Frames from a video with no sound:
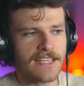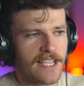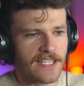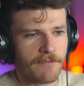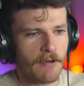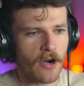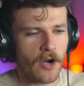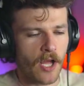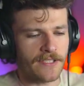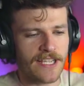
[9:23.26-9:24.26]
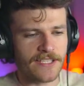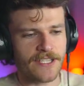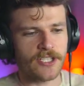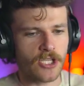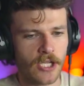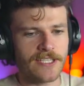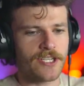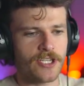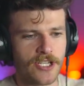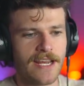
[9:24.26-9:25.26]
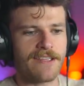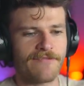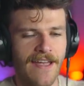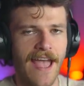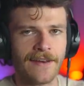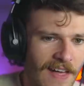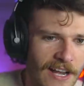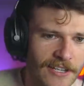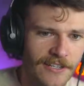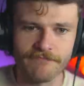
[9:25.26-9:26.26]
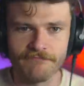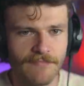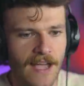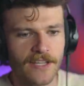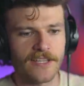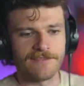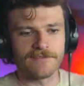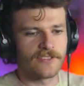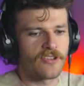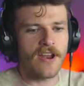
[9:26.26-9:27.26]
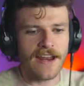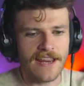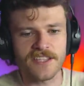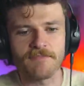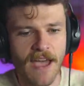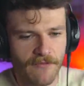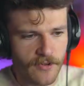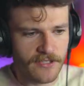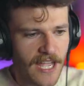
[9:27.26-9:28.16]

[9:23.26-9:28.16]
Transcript: taste like butter at all. Tastes like salty, shitty fat. Not good. Not good. Do not eat it. It's bad for you. It's